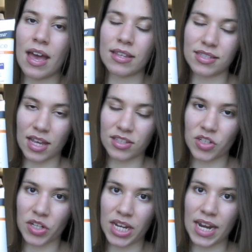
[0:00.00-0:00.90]

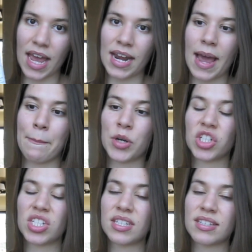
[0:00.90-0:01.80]
sunscreen, and I
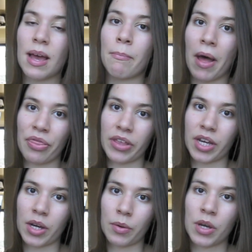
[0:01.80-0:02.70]
purchased this a month
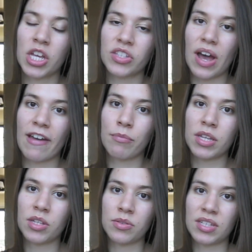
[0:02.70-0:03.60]
ago, so I've
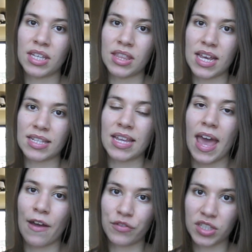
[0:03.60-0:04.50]
been using this
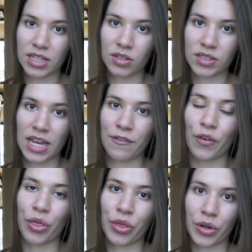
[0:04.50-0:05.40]
every single day
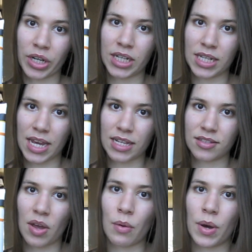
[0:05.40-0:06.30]
for 30 days.
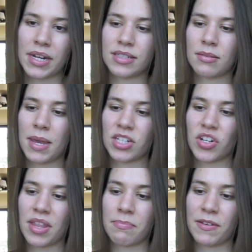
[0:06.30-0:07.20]
So I wanted to make
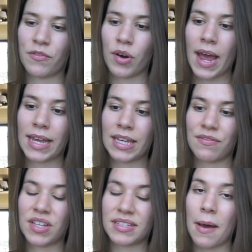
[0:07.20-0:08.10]
sure that before I
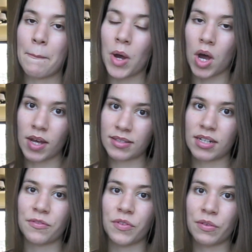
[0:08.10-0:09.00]
give this a
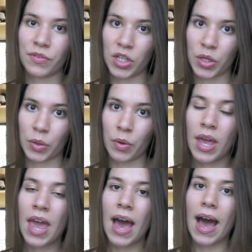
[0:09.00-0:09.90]
positive review,
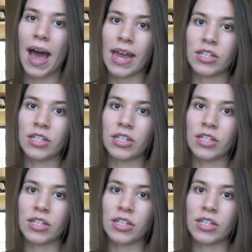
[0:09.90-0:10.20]
I